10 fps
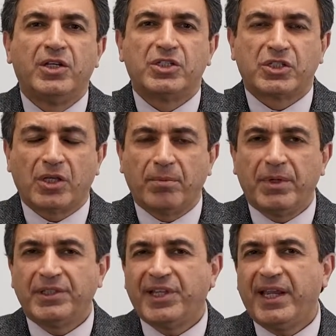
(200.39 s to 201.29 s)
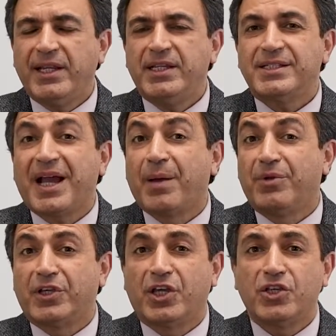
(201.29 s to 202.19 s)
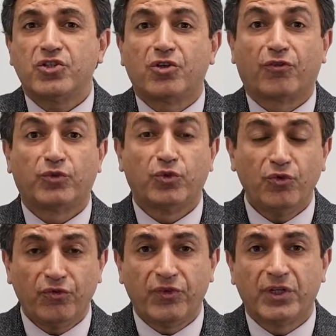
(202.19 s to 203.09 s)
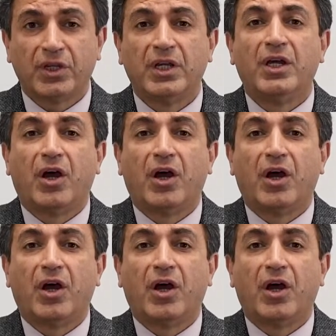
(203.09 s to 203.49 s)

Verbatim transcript: simultaneous application of two free